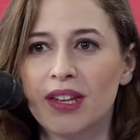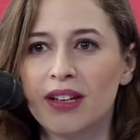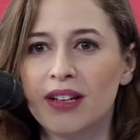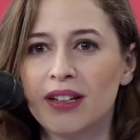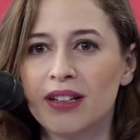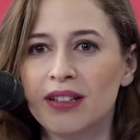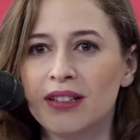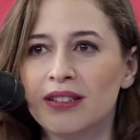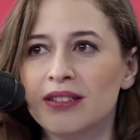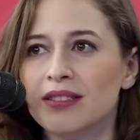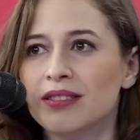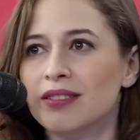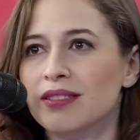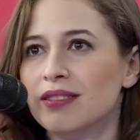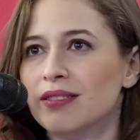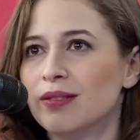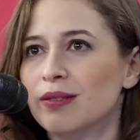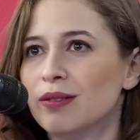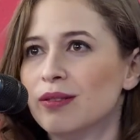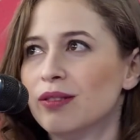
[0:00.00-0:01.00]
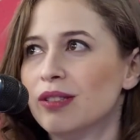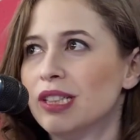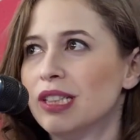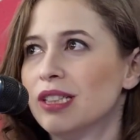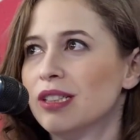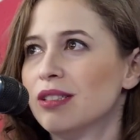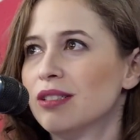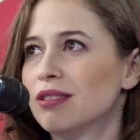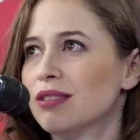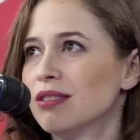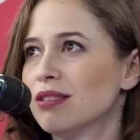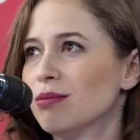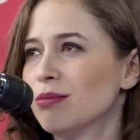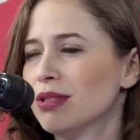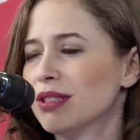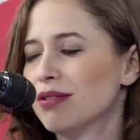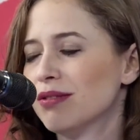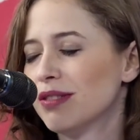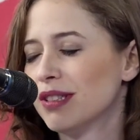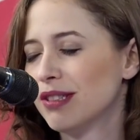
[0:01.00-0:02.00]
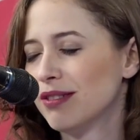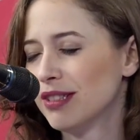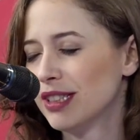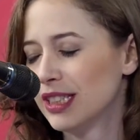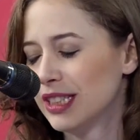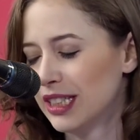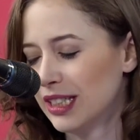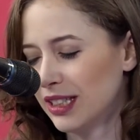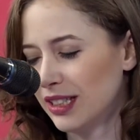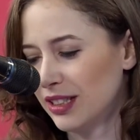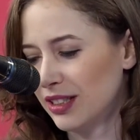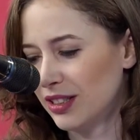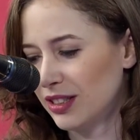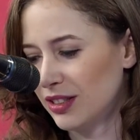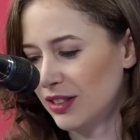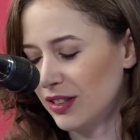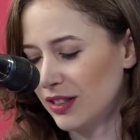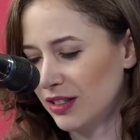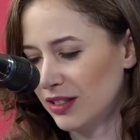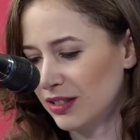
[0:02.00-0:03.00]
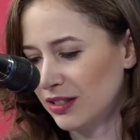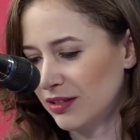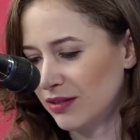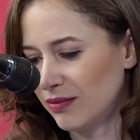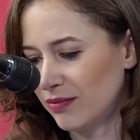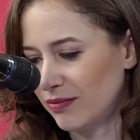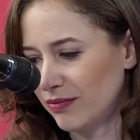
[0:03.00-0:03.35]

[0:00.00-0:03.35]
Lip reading: Oh, wow. My favorite English song.